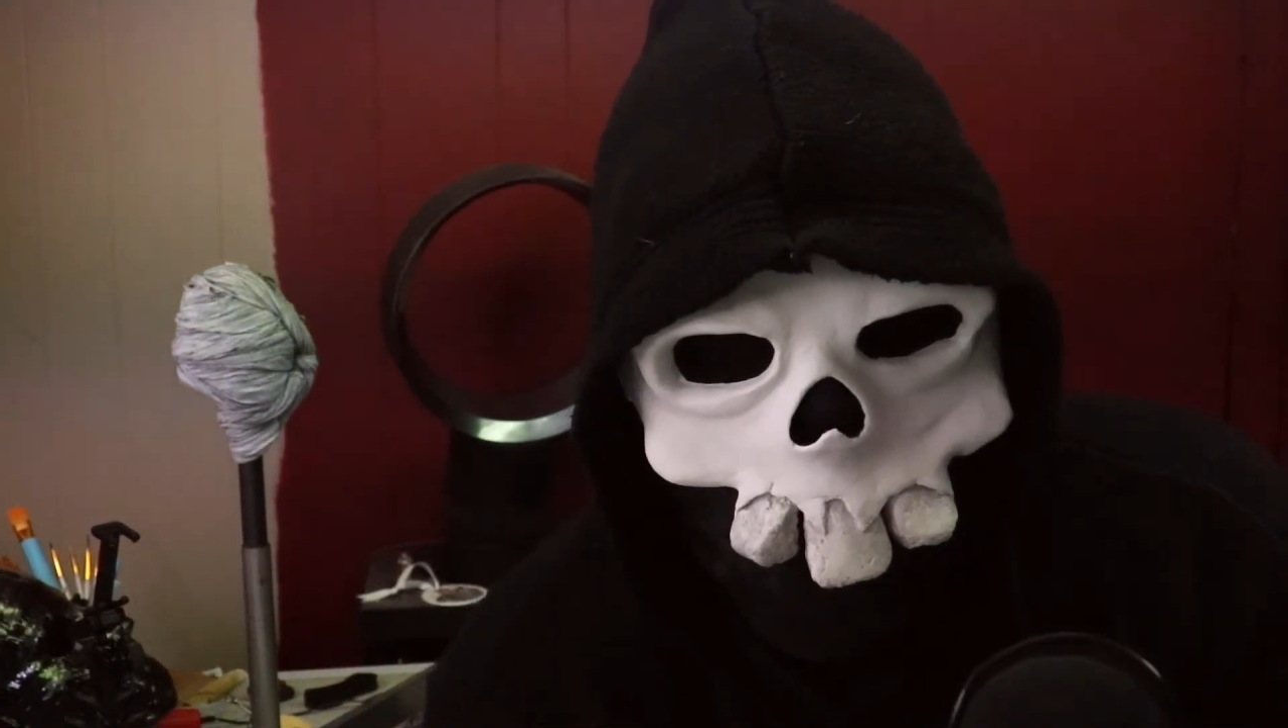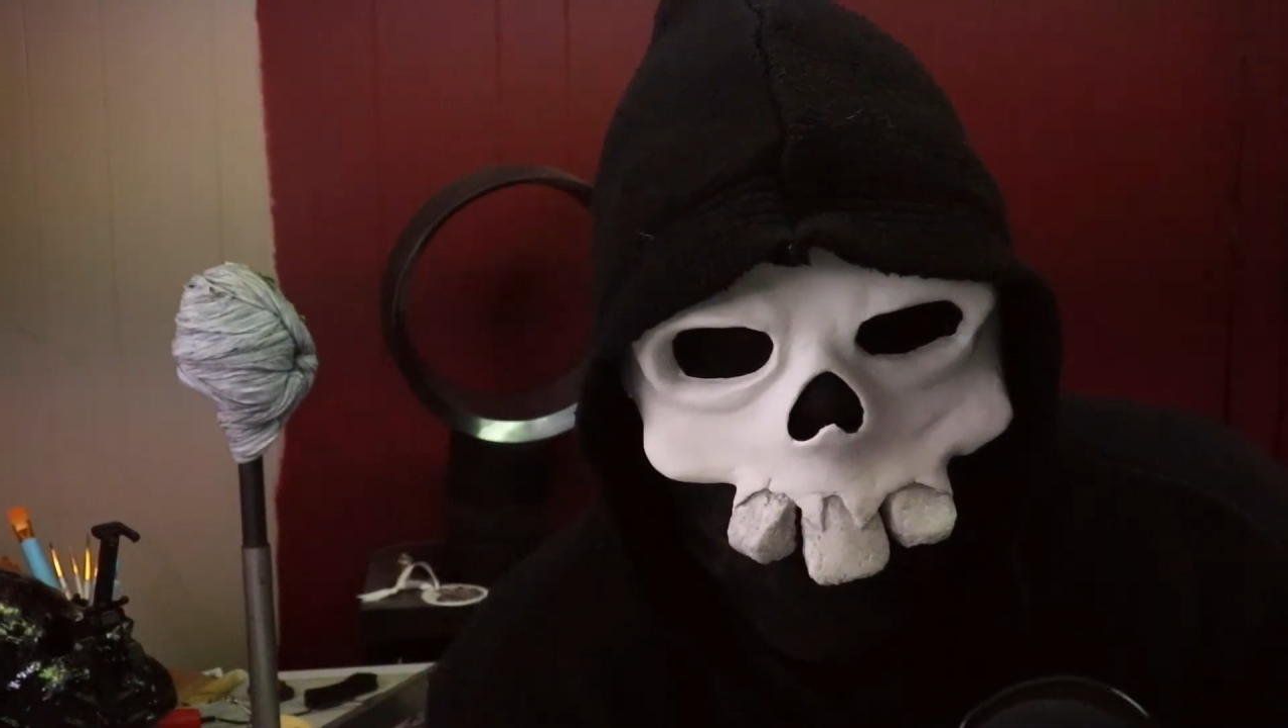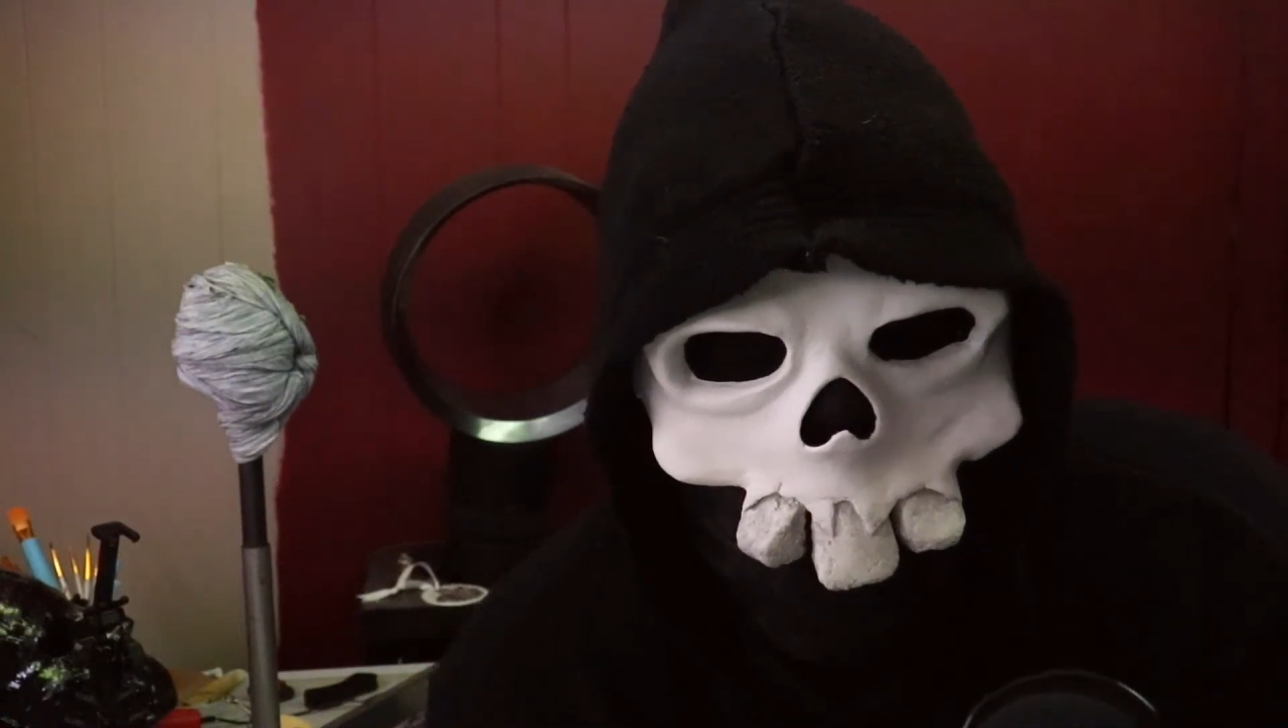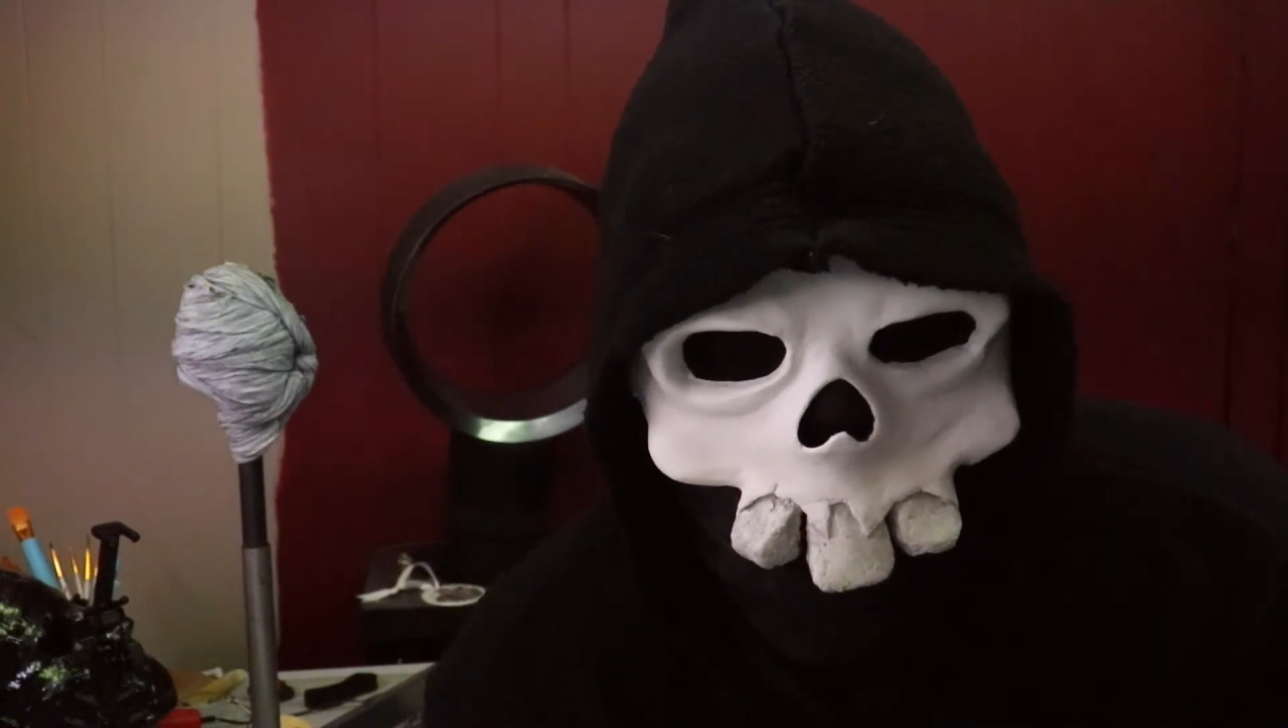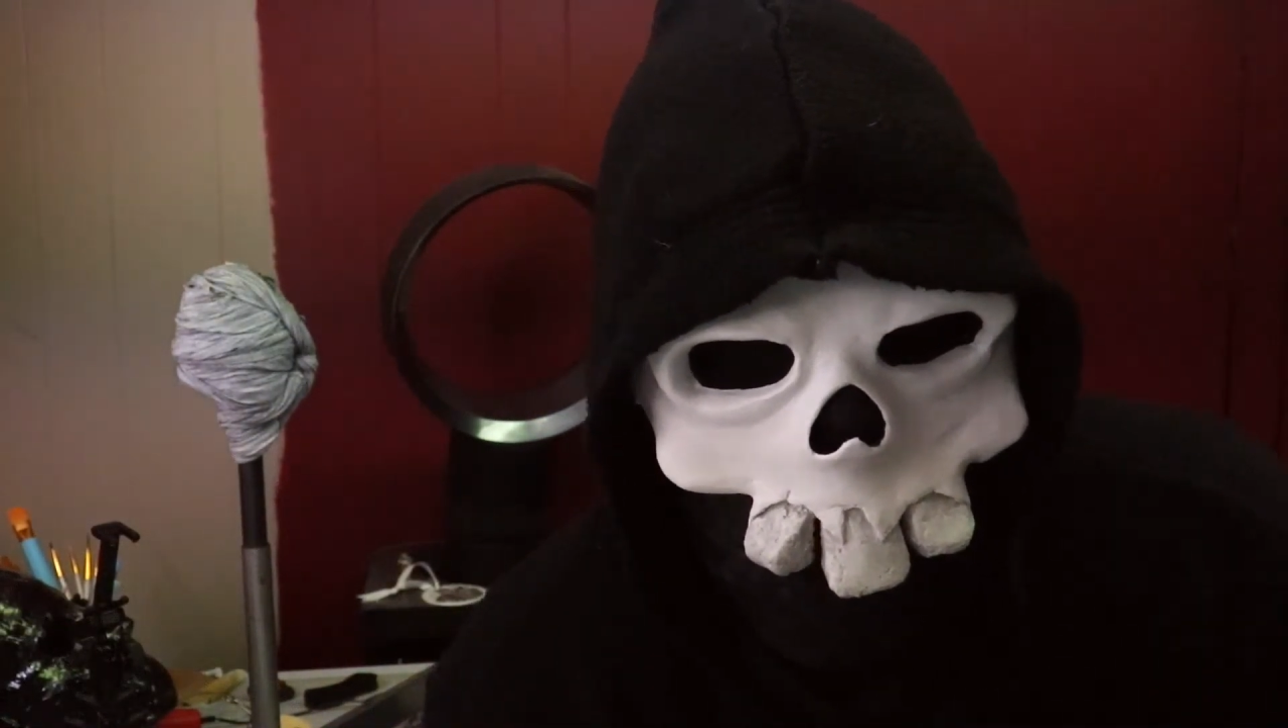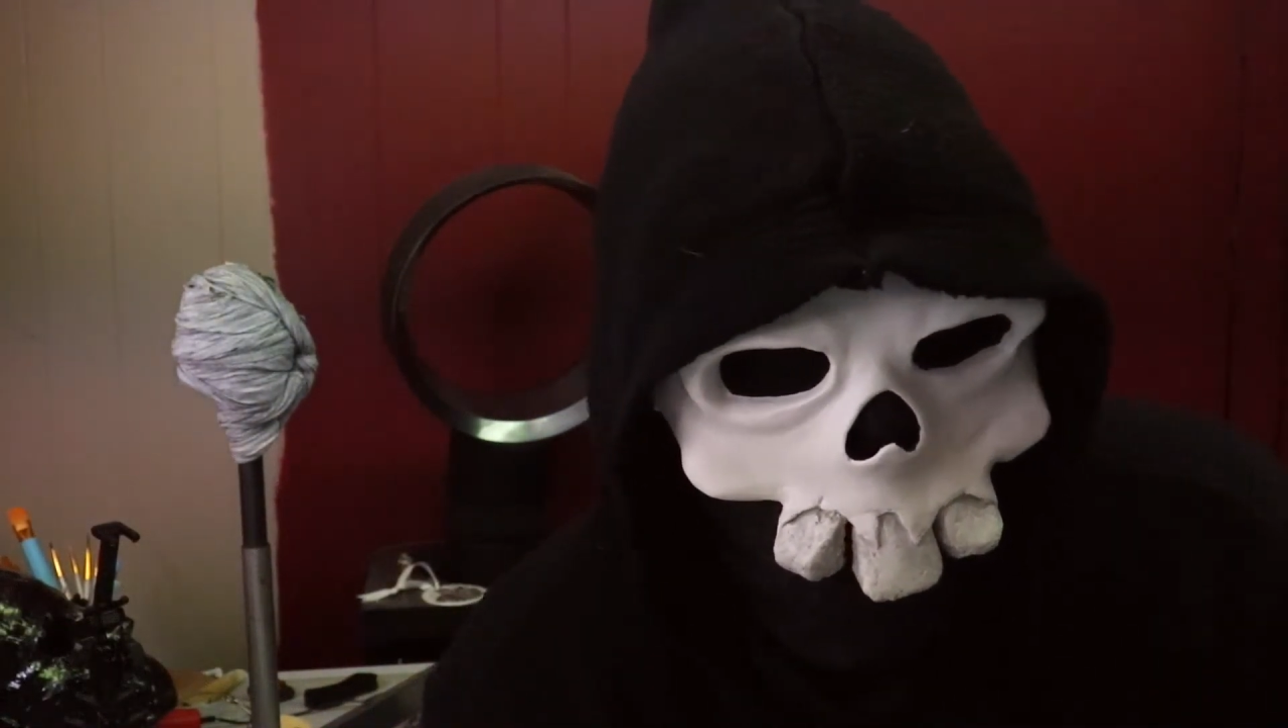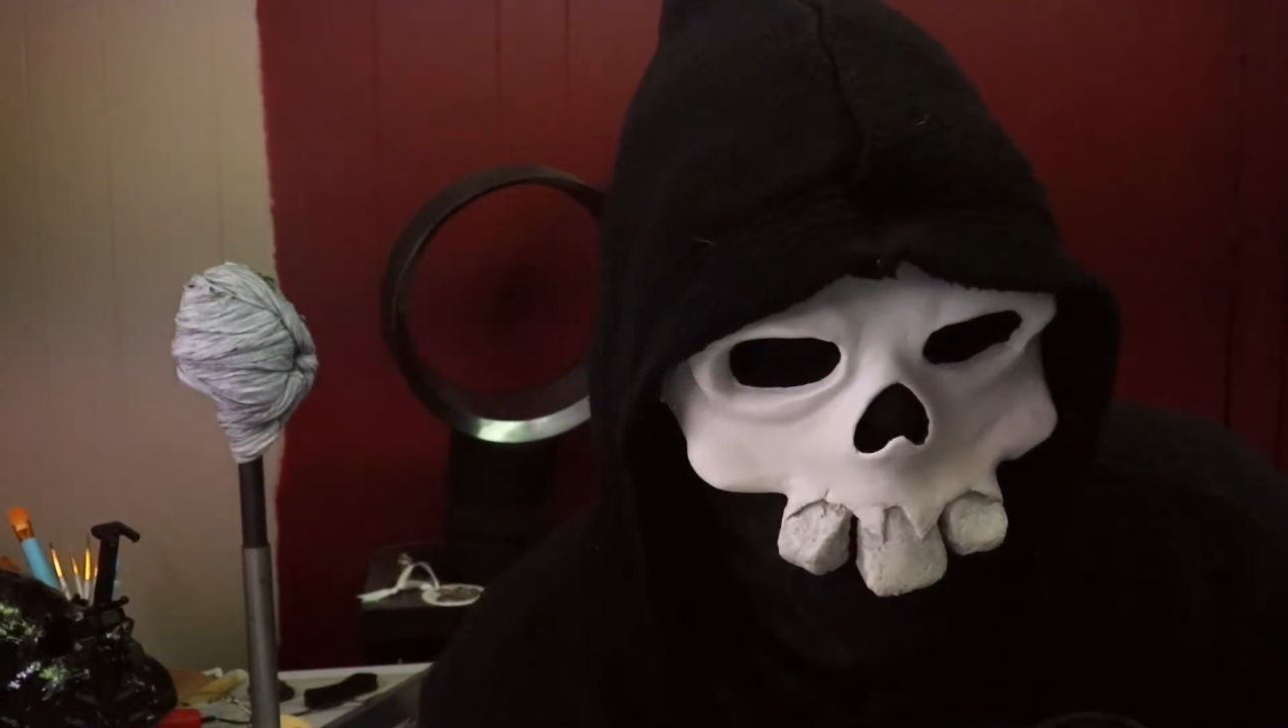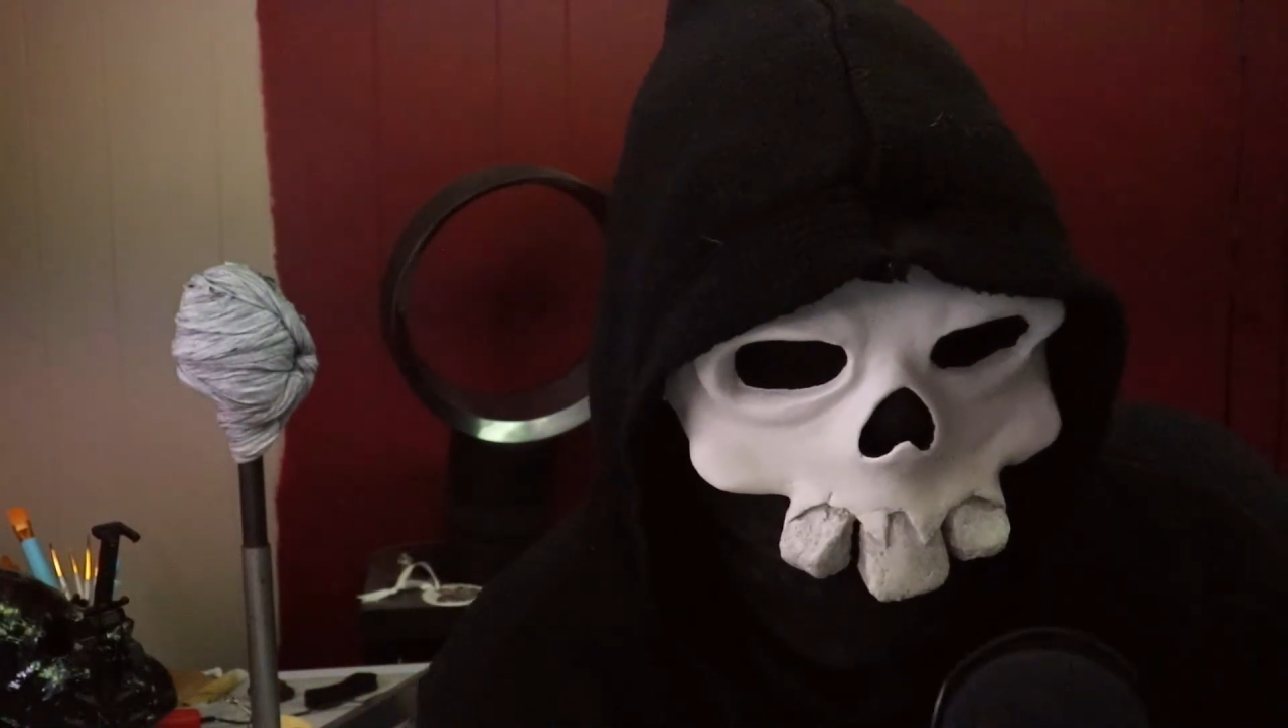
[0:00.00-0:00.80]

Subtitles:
worth investing